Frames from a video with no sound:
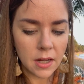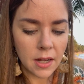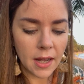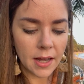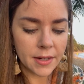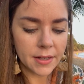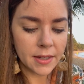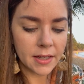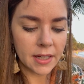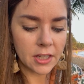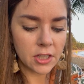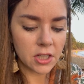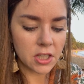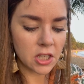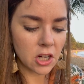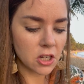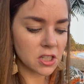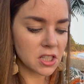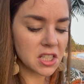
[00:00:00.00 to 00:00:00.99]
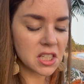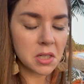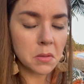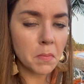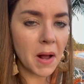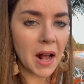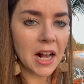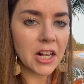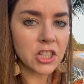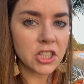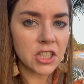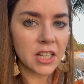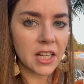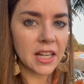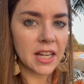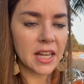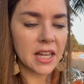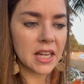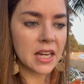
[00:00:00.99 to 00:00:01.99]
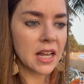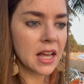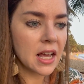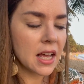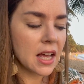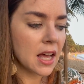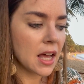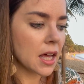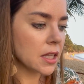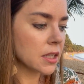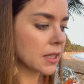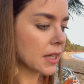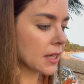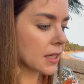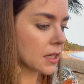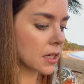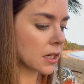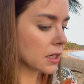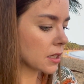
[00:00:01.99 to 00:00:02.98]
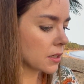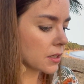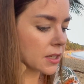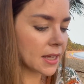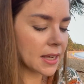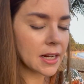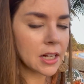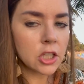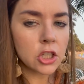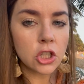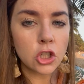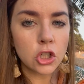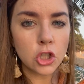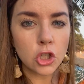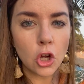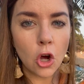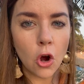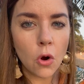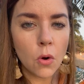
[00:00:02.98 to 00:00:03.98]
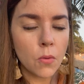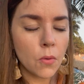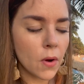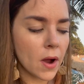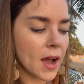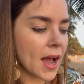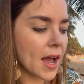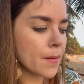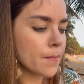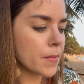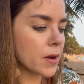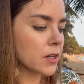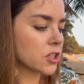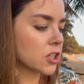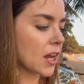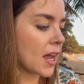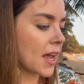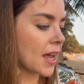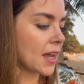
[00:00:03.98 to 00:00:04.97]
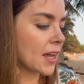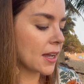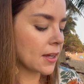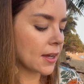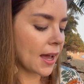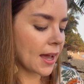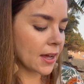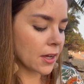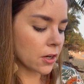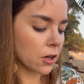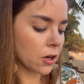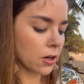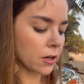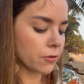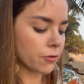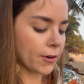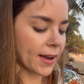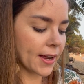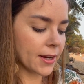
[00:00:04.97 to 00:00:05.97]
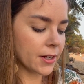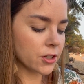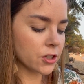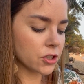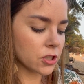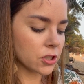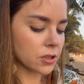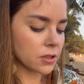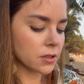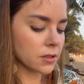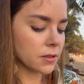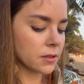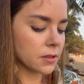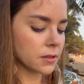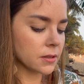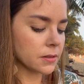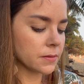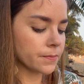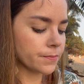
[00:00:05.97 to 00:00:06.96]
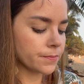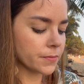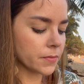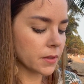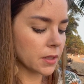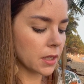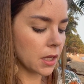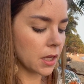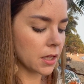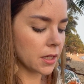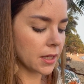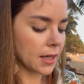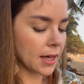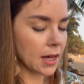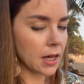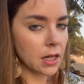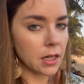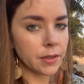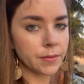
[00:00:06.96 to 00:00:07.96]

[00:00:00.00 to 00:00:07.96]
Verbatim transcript: And he just started smashing it and, like, getting so much ang anger and rage. Yeah.